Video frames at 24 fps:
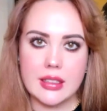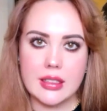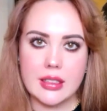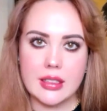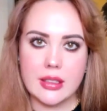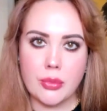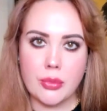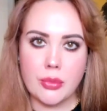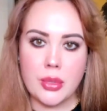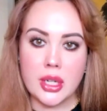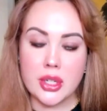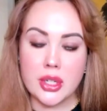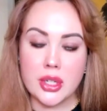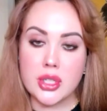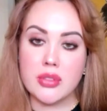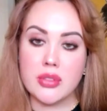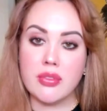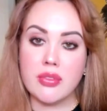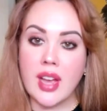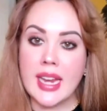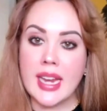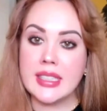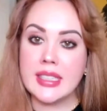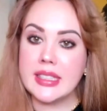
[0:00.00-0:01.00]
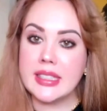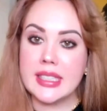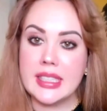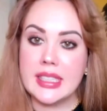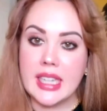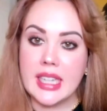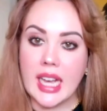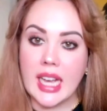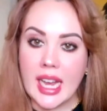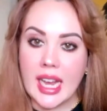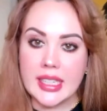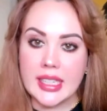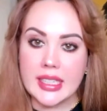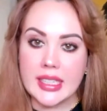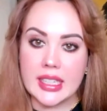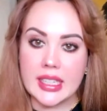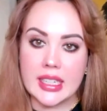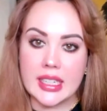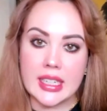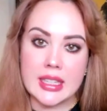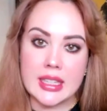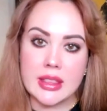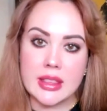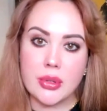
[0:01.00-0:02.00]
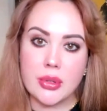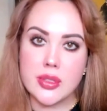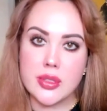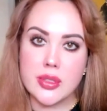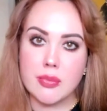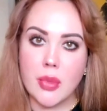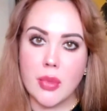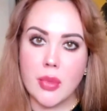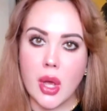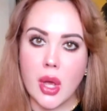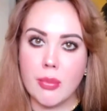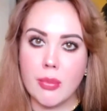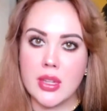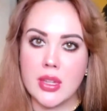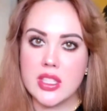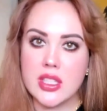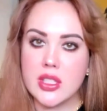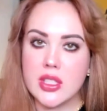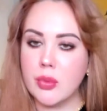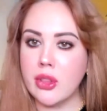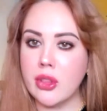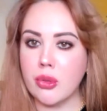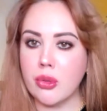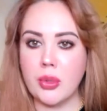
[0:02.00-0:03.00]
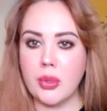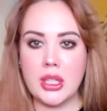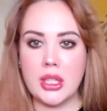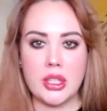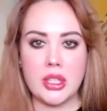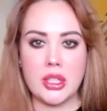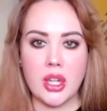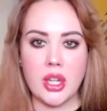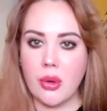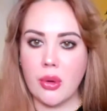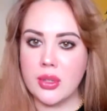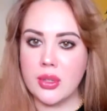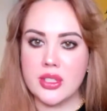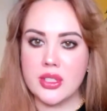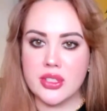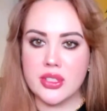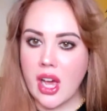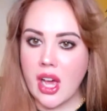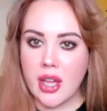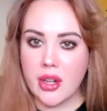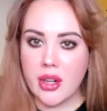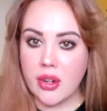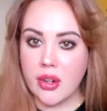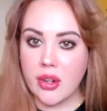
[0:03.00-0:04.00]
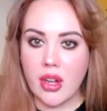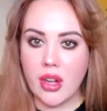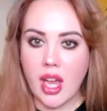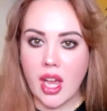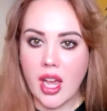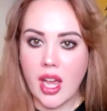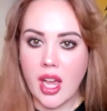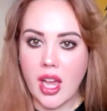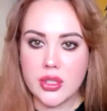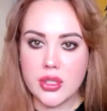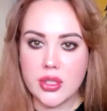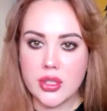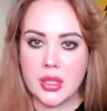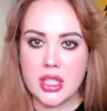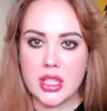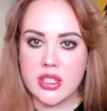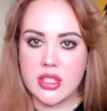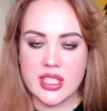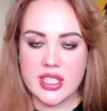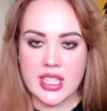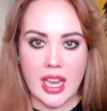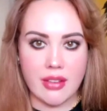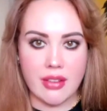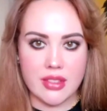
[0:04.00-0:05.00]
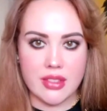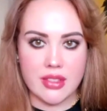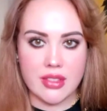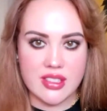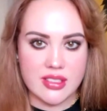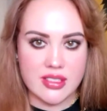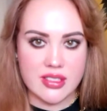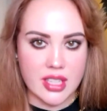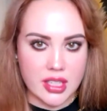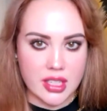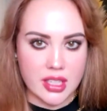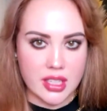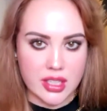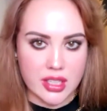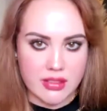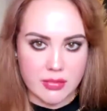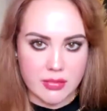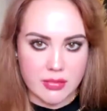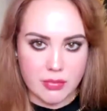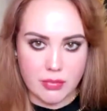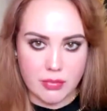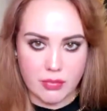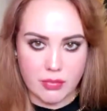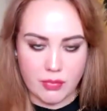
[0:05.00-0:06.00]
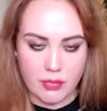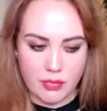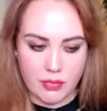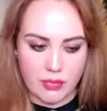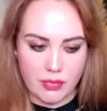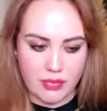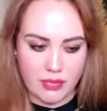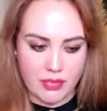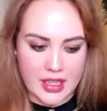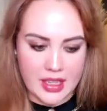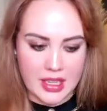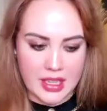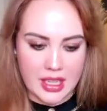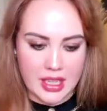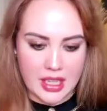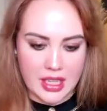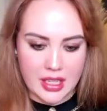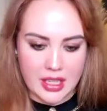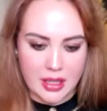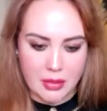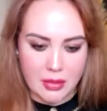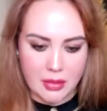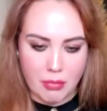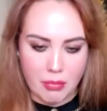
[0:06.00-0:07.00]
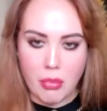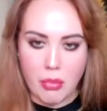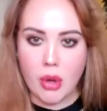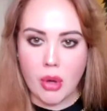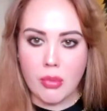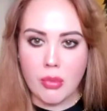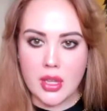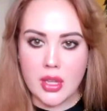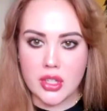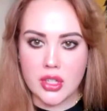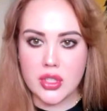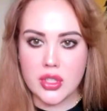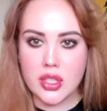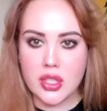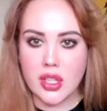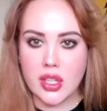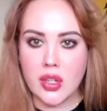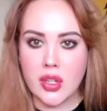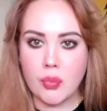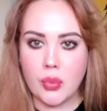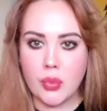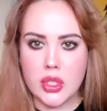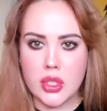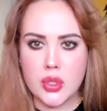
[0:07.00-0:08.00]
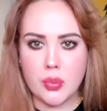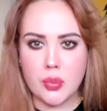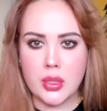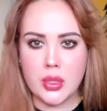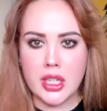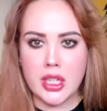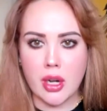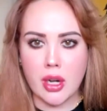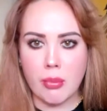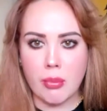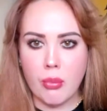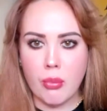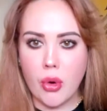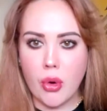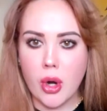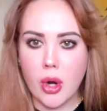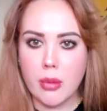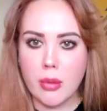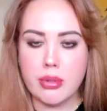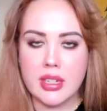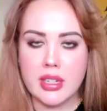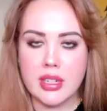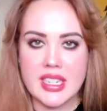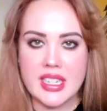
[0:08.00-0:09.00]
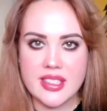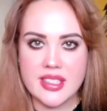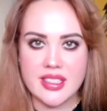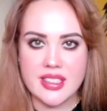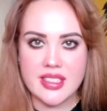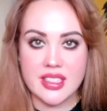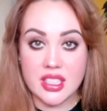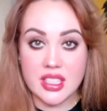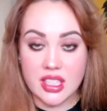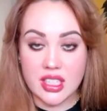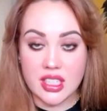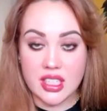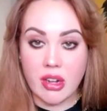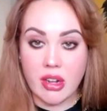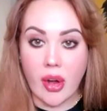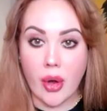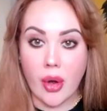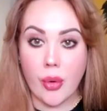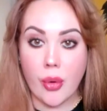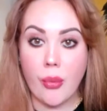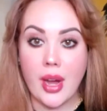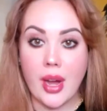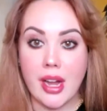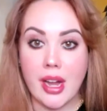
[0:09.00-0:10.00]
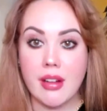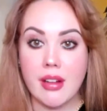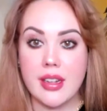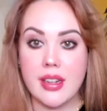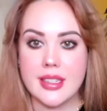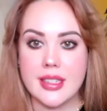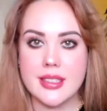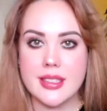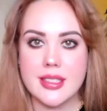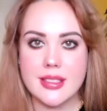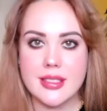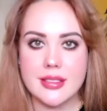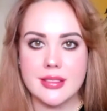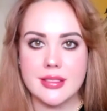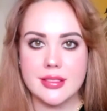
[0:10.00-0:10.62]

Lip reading: We are divinely guided in those moments, whether we know it's God or not. We just have this sudden moment in which we are more present in our awareness.